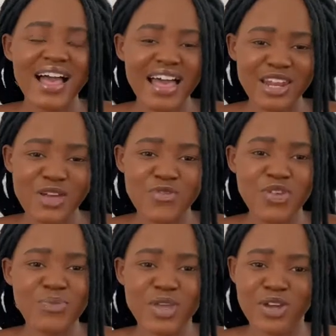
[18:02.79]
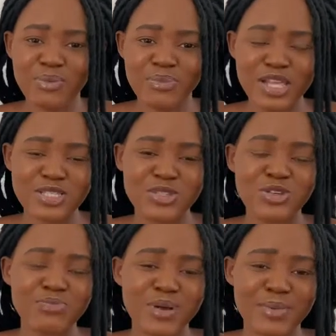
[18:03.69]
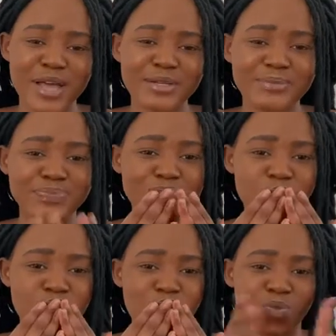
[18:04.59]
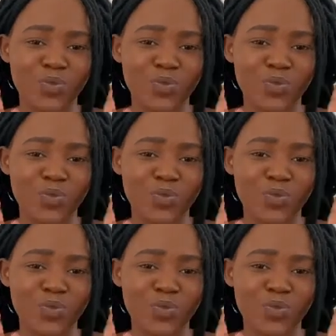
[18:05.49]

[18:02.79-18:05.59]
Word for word: I love you. May God bless you. Bye-bye.